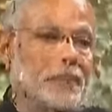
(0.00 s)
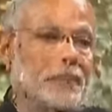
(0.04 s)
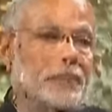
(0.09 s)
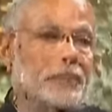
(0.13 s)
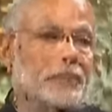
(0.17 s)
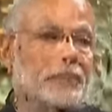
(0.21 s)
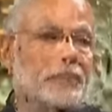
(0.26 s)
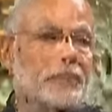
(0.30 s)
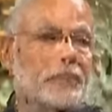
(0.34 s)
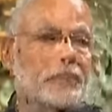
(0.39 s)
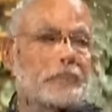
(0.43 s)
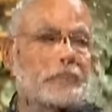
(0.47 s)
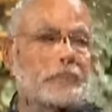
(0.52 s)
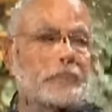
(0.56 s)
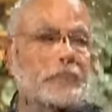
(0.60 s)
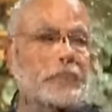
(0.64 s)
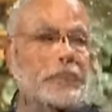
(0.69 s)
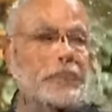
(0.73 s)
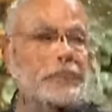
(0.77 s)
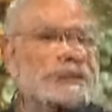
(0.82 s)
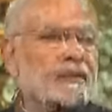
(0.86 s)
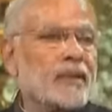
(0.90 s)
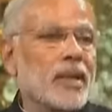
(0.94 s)
Indians
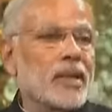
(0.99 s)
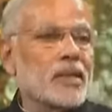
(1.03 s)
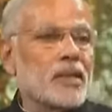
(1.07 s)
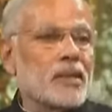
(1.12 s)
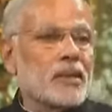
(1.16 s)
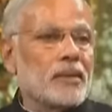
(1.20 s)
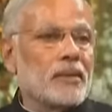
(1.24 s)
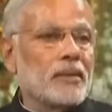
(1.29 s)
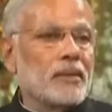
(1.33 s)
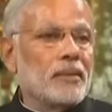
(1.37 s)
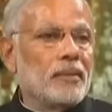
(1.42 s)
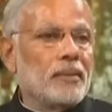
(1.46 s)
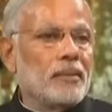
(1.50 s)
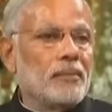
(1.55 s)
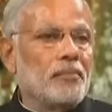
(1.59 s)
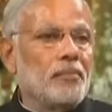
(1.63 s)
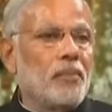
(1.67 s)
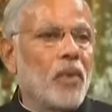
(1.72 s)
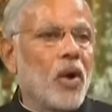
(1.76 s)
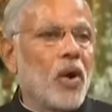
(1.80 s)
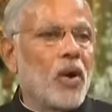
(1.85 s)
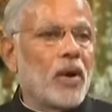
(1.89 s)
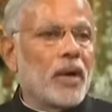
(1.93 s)
invest
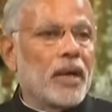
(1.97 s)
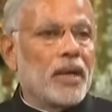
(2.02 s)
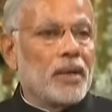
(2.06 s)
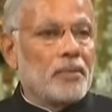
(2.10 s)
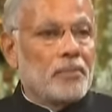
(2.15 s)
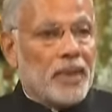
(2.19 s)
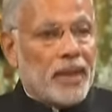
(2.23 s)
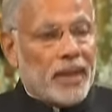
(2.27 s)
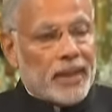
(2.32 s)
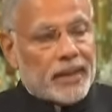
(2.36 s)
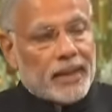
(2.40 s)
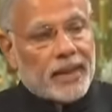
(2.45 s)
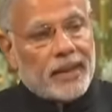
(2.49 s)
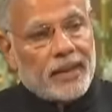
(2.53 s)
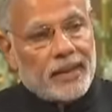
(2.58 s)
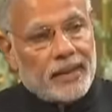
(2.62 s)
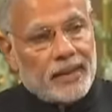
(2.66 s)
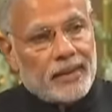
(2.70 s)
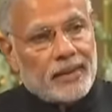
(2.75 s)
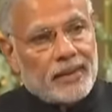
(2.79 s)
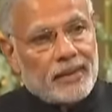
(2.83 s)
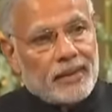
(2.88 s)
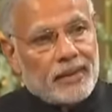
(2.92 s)
more in
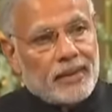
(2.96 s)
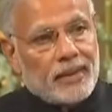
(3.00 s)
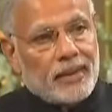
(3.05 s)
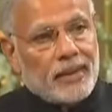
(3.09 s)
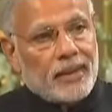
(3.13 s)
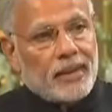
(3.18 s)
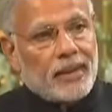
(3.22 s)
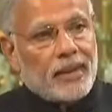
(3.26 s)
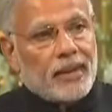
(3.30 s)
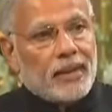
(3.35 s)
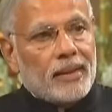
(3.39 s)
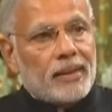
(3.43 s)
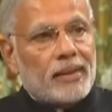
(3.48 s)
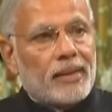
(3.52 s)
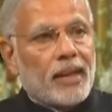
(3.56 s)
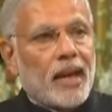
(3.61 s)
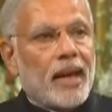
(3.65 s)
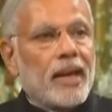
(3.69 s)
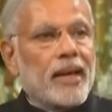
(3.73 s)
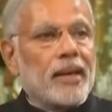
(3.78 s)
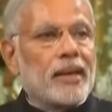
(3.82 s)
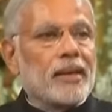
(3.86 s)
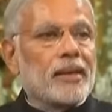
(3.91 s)
Britain
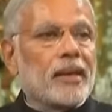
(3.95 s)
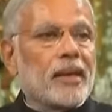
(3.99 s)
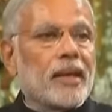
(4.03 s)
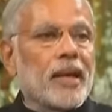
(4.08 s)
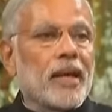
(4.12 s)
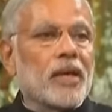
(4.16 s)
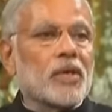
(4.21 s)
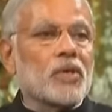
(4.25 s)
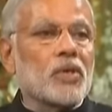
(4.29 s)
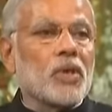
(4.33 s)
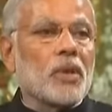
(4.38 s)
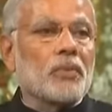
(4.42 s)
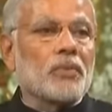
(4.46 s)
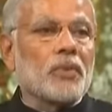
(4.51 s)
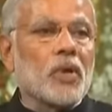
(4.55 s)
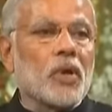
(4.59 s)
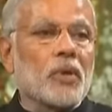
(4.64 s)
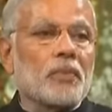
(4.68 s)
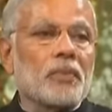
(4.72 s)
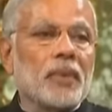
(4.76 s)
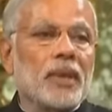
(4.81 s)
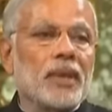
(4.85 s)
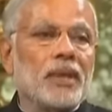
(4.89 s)
than in the rest of
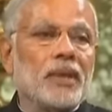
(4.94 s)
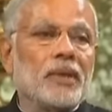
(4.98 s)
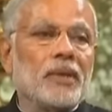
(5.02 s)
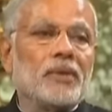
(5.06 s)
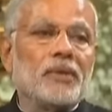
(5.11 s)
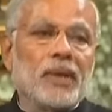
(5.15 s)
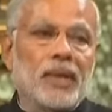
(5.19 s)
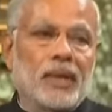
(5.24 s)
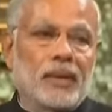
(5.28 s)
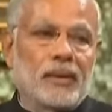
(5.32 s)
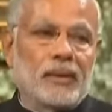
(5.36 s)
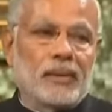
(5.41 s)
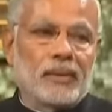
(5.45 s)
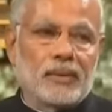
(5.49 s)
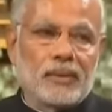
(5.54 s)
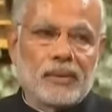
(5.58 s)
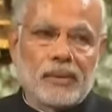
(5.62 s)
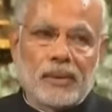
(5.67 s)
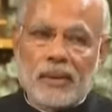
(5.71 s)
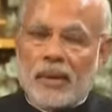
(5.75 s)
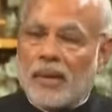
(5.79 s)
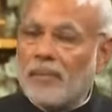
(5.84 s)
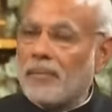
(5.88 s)
European Union
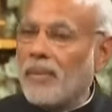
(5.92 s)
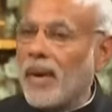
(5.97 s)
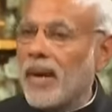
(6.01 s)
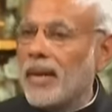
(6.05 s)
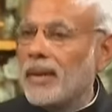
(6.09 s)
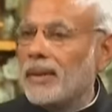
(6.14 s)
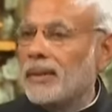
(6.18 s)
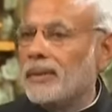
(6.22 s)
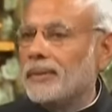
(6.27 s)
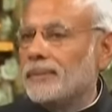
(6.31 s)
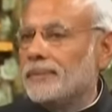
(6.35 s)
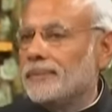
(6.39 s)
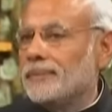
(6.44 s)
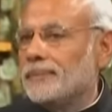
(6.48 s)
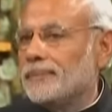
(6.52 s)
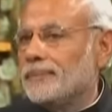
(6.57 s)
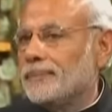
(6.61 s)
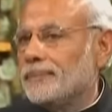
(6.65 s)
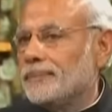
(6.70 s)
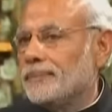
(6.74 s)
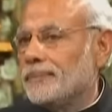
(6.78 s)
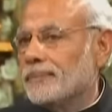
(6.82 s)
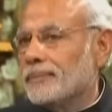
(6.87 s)
combined.
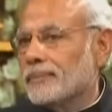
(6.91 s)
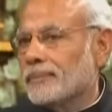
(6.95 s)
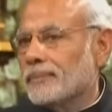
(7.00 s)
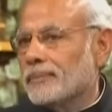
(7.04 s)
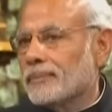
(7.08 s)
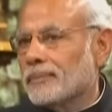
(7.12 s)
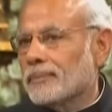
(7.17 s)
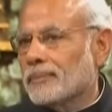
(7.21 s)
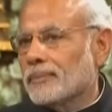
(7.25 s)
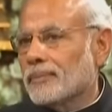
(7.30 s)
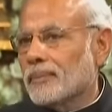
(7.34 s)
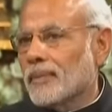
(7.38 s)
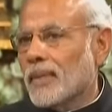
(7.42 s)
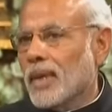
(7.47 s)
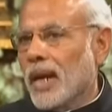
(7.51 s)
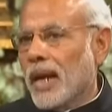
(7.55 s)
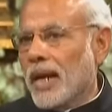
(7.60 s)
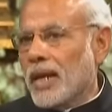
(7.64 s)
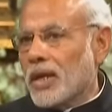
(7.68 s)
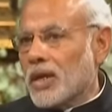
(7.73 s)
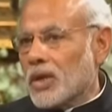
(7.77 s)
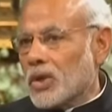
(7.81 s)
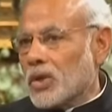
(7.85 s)

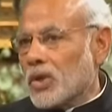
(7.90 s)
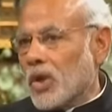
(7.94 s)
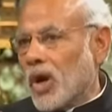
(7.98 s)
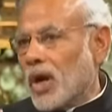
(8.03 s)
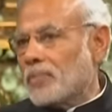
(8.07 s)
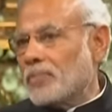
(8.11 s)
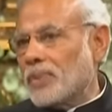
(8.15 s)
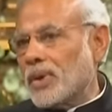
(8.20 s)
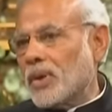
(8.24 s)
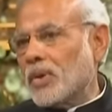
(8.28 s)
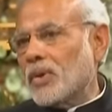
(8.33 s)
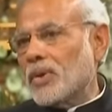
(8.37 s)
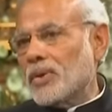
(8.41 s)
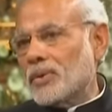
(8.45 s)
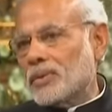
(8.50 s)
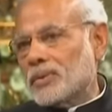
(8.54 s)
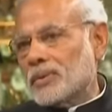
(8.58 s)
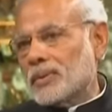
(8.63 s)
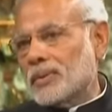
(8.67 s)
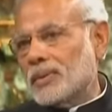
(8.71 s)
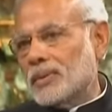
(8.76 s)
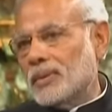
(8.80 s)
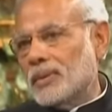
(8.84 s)
It is not
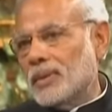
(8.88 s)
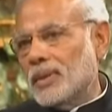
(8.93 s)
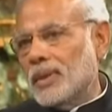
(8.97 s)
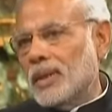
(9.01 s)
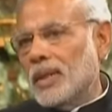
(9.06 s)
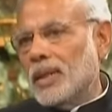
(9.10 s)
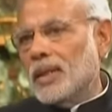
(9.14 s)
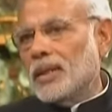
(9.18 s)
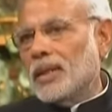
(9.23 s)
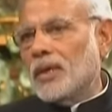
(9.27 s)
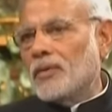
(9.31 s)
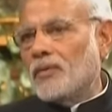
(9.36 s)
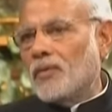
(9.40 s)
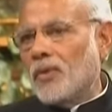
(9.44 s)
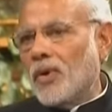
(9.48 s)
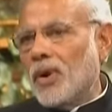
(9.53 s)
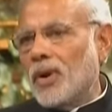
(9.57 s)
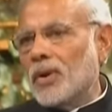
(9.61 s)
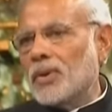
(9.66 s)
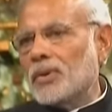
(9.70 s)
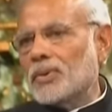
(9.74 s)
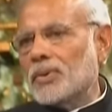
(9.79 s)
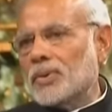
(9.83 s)
because they
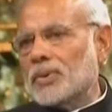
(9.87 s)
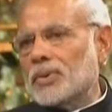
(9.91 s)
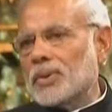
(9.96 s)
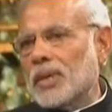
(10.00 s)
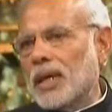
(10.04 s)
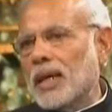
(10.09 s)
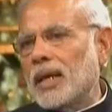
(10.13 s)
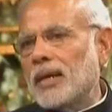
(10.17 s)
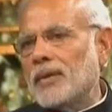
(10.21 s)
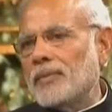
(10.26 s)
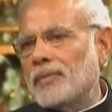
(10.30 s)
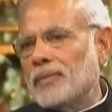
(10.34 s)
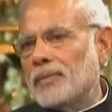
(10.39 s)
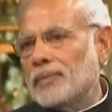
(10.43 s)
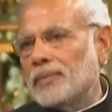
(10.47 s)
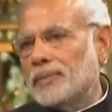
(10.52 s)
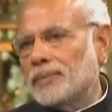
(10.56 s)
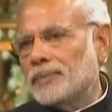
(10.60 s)
want to save